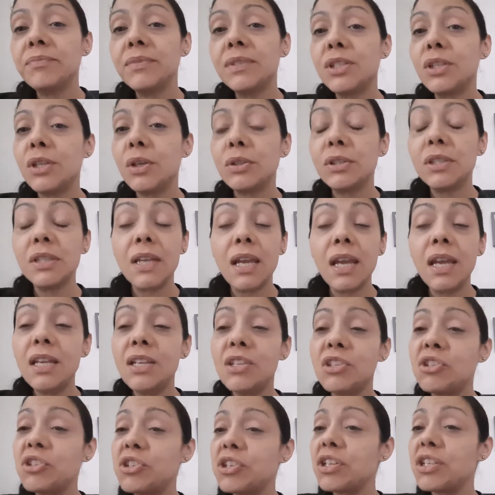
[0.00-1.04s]
so today
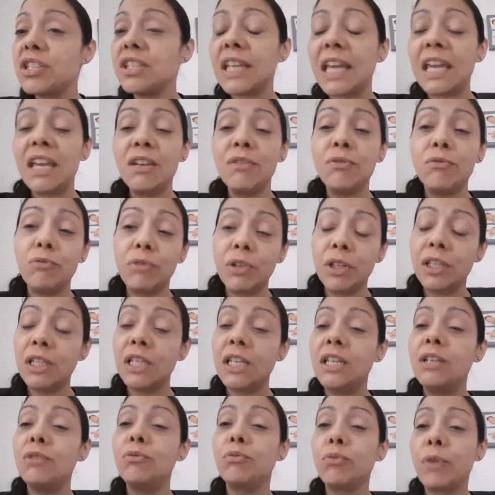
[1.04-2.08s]
is just a
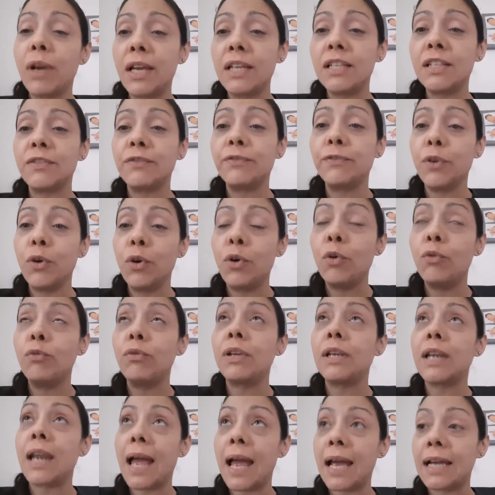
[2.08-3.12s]
really restful,
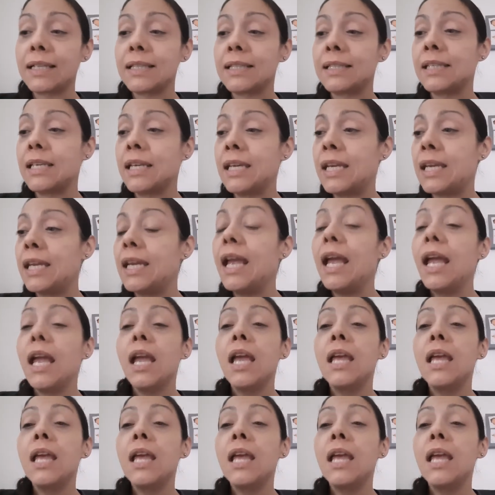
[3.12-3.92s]
relaxing,